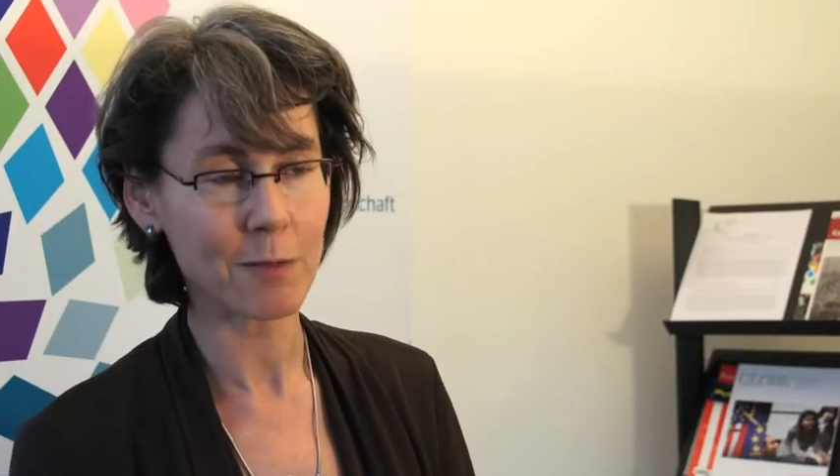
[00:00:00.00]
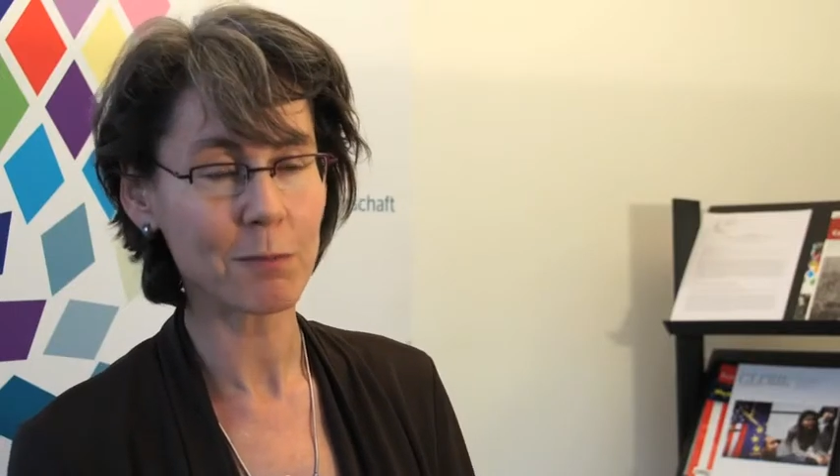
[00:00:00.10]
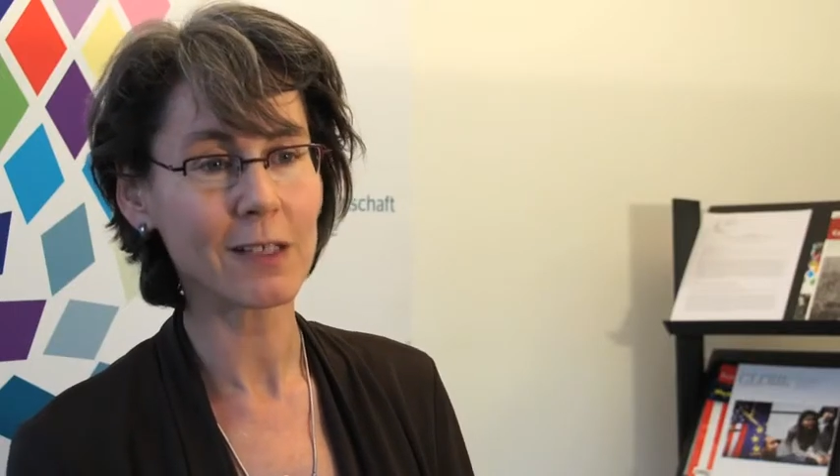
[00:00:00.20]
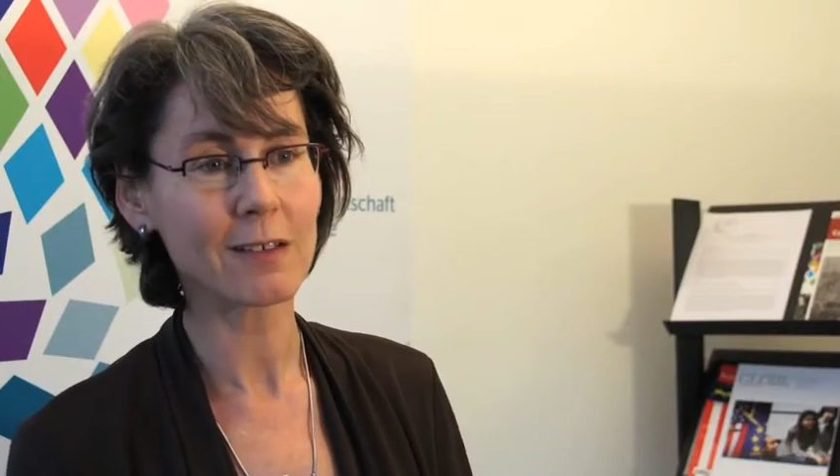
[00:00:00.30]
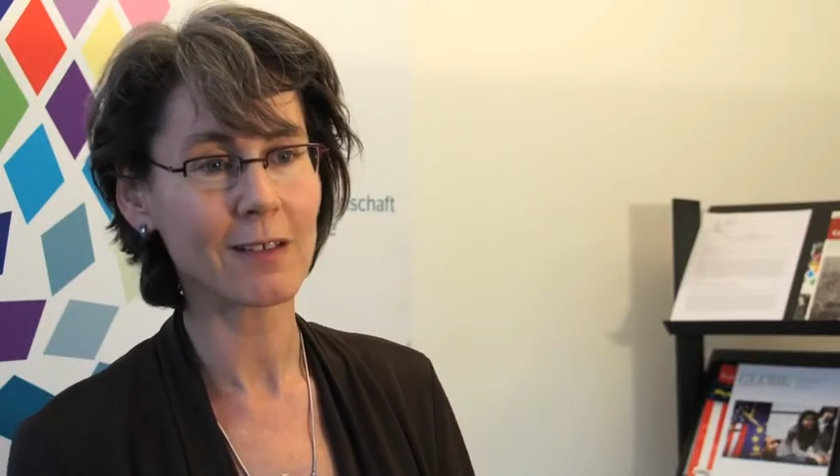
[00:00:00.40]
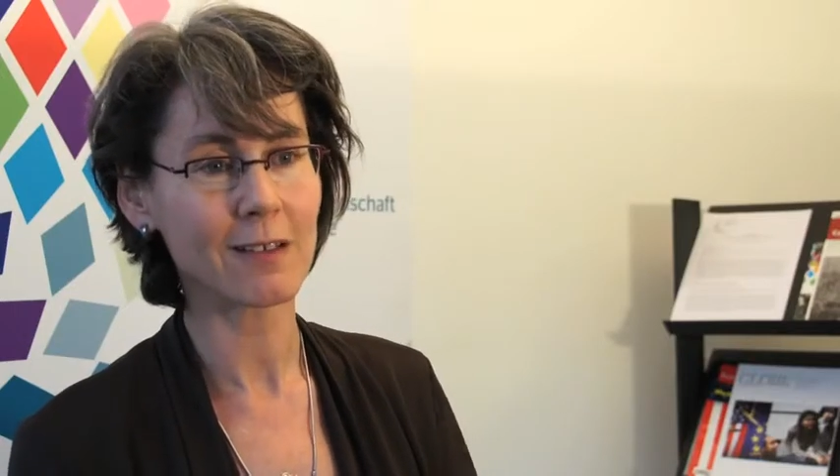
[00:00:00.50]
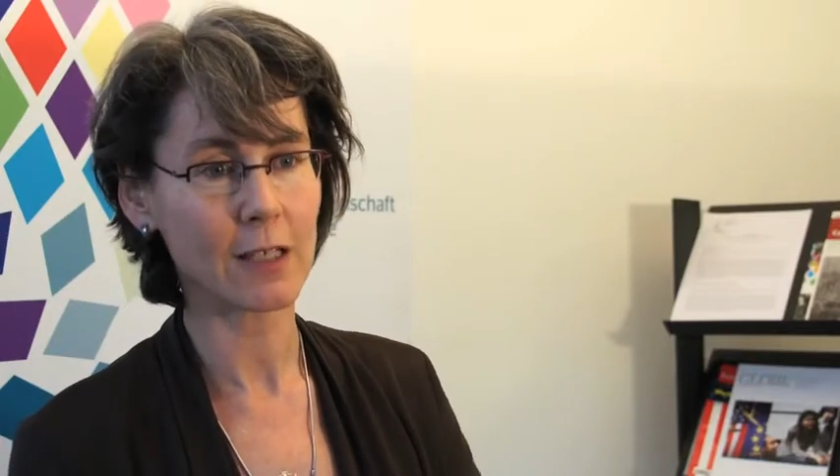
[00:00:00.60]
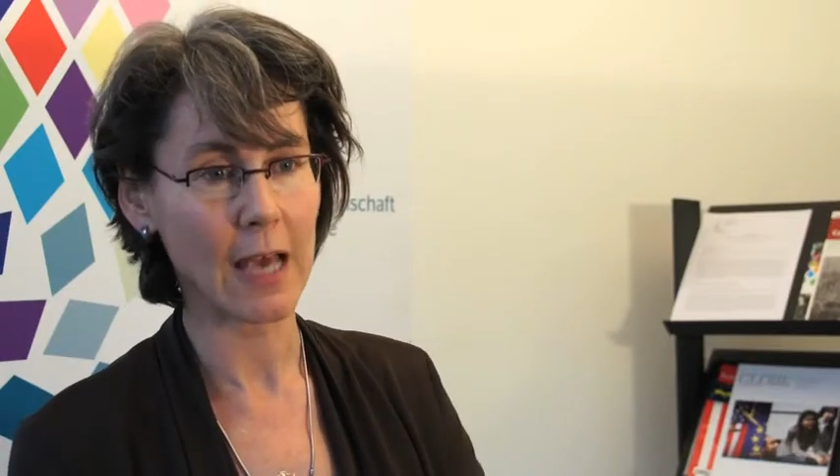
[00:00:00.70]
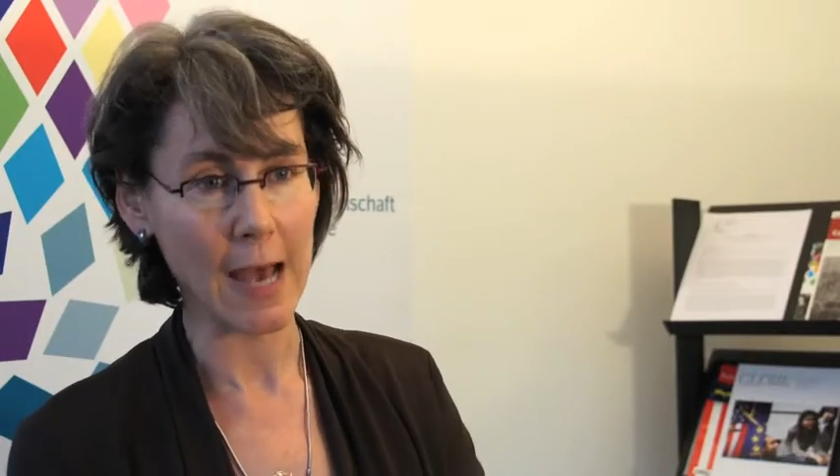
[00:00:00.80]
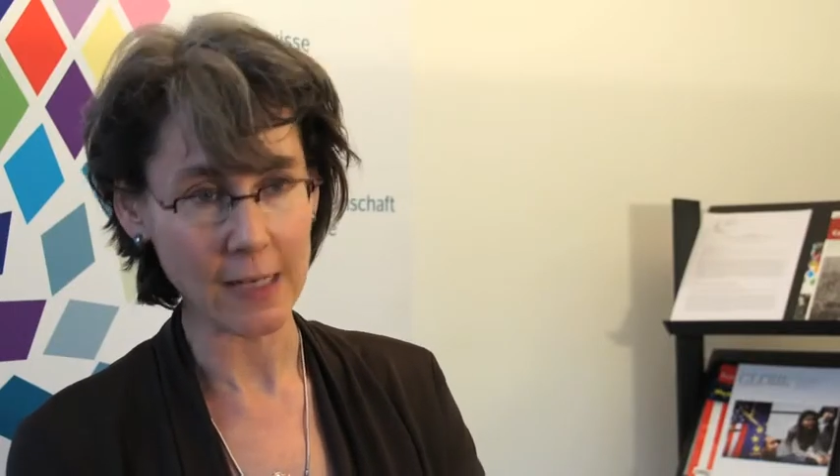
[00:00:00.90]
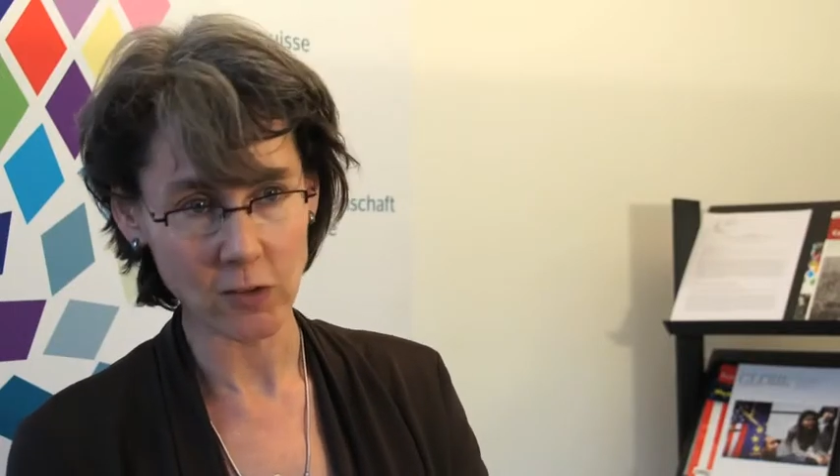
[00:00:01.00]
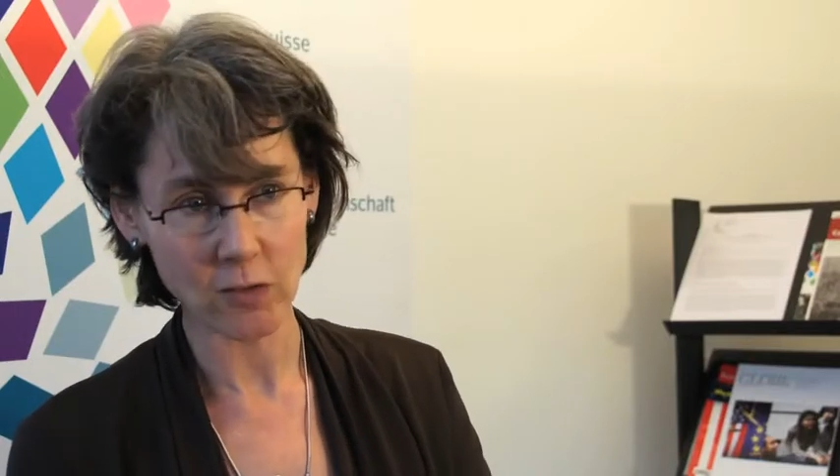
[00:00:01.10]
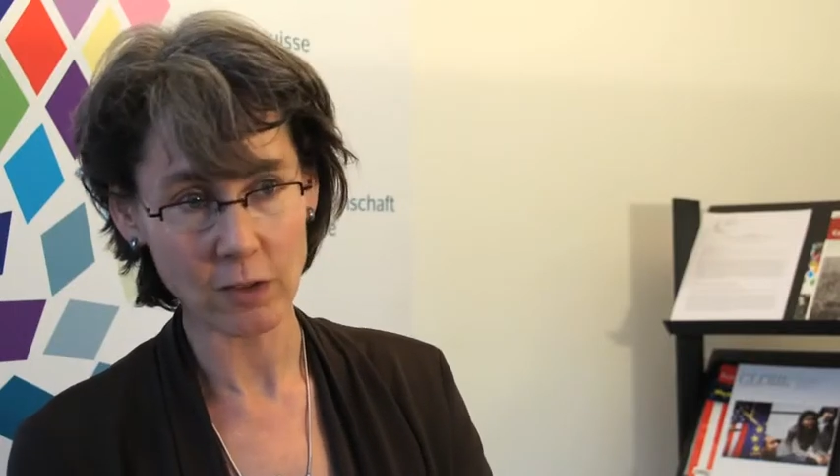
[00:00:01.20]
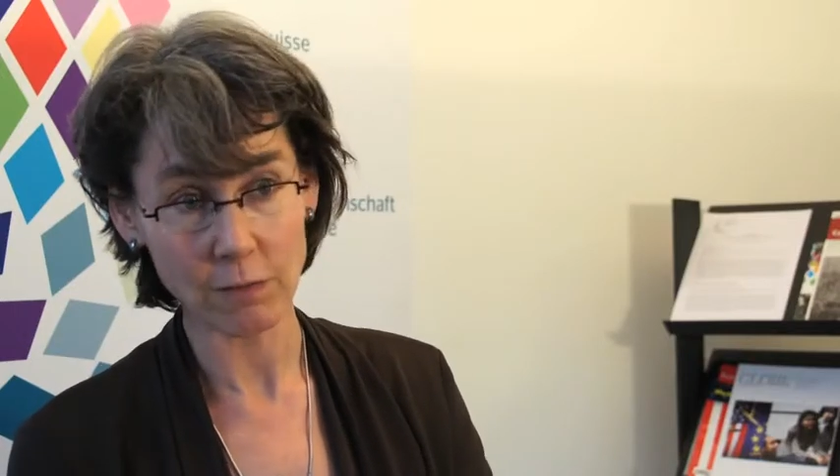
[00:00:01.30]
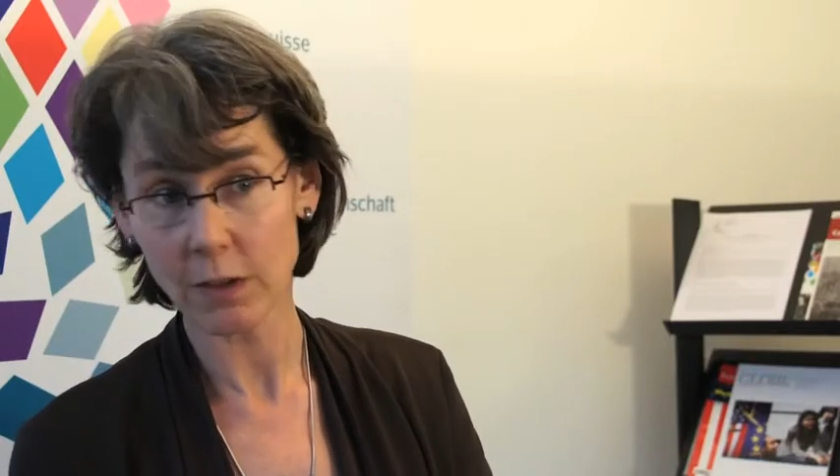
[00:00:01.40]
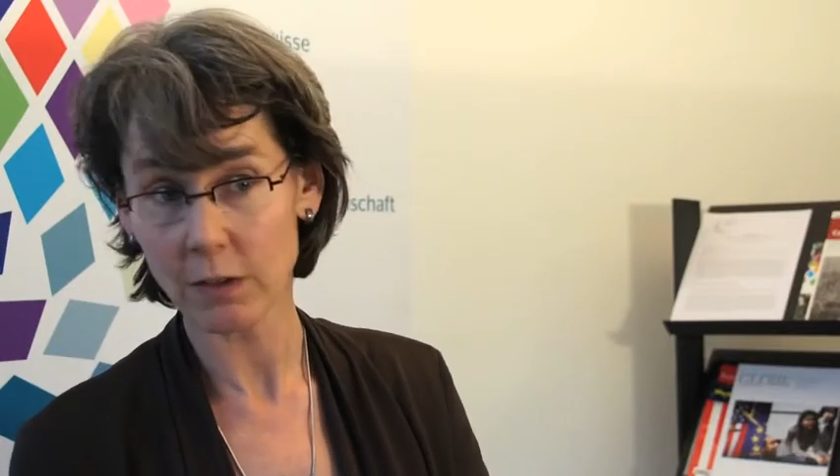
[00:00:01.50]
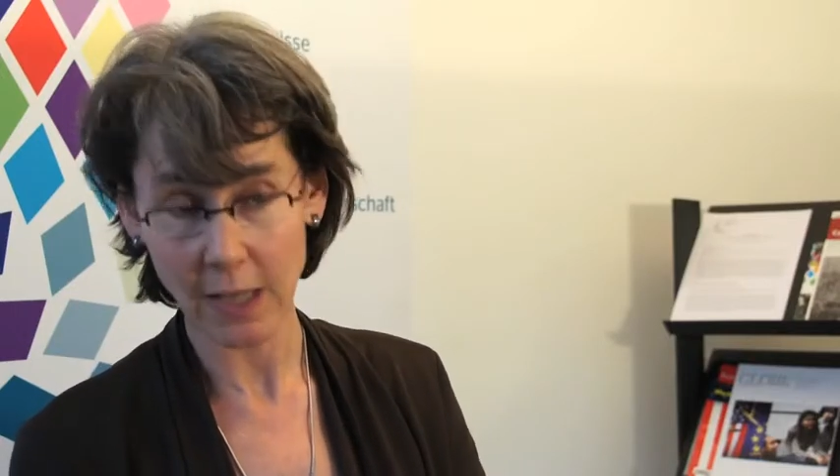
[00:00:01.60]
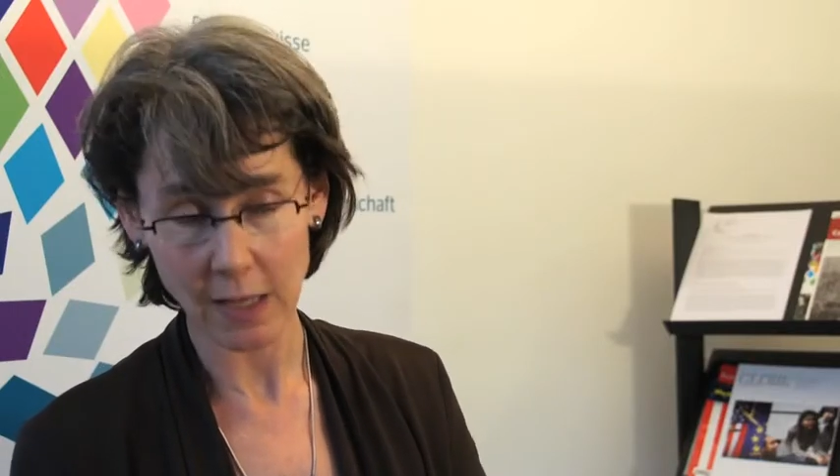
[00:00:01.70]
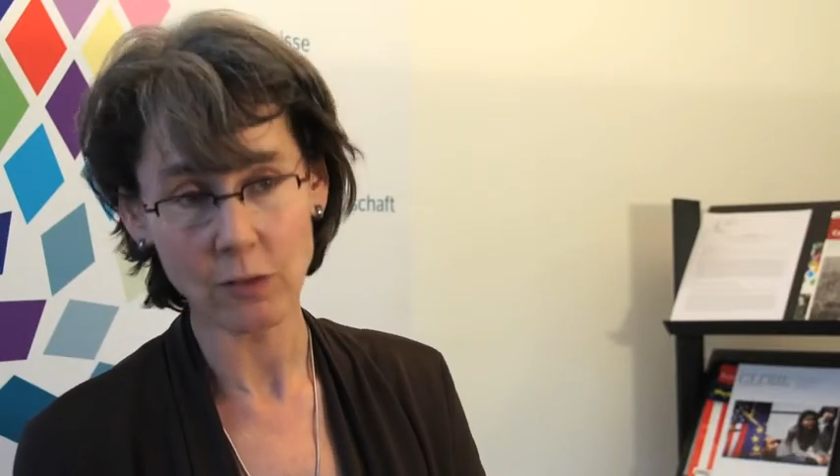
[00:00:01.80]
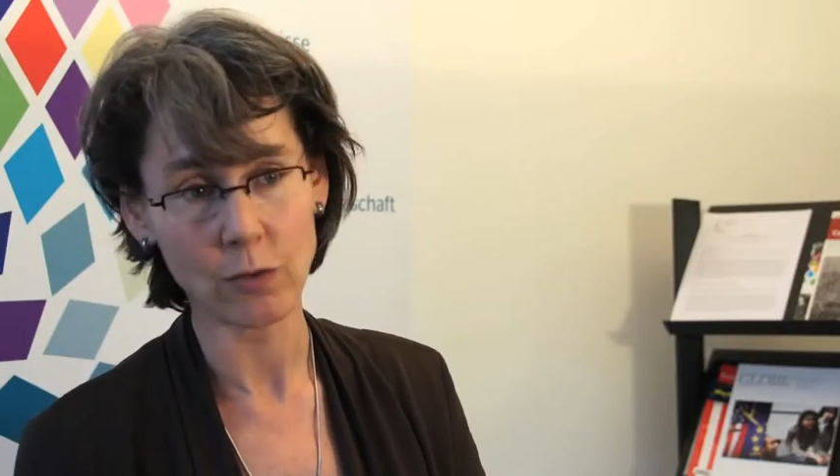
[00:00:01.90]
something that the actors in the field
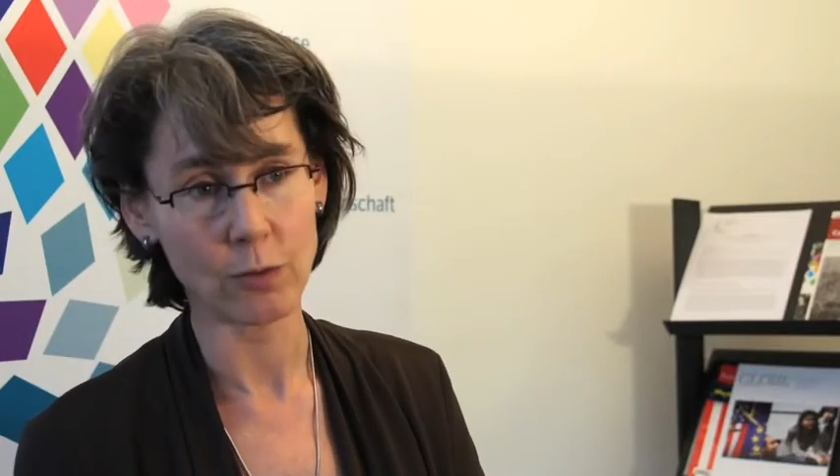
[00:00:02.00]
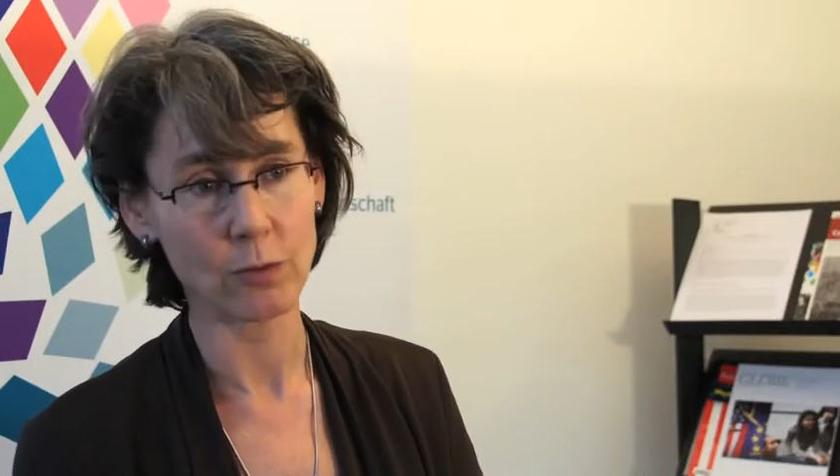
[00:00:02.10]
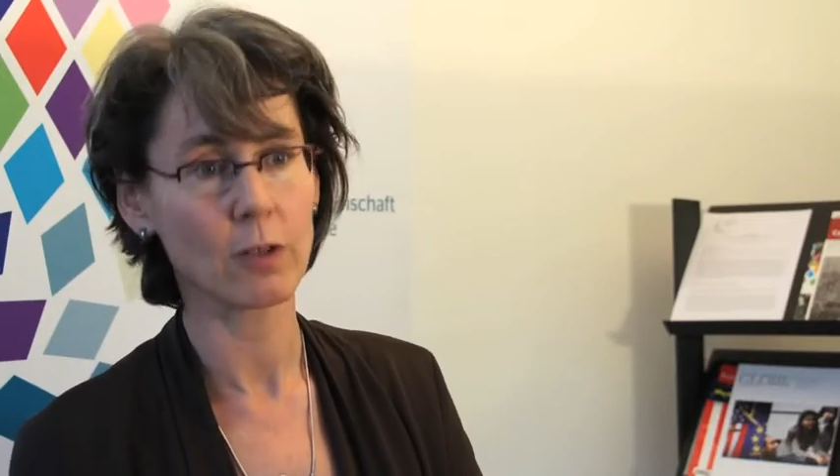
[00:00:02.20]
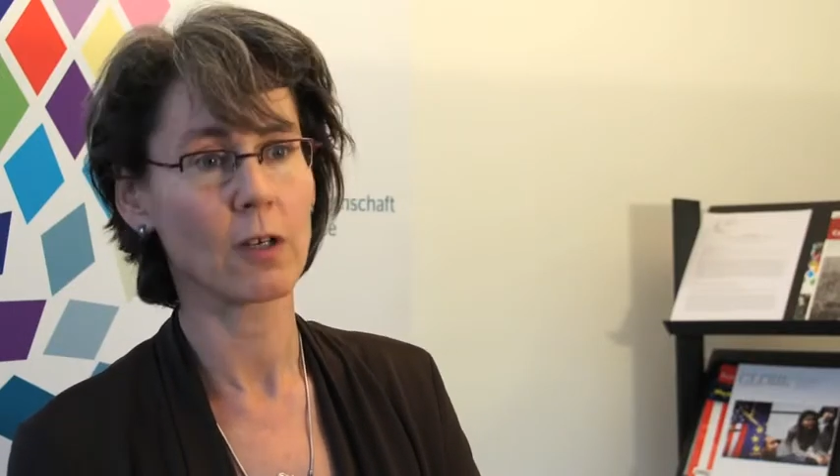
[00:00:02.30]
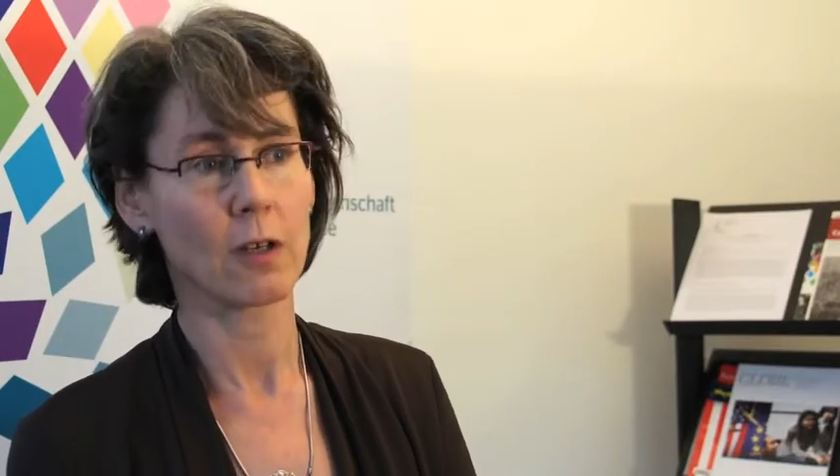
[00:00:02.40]
can't do,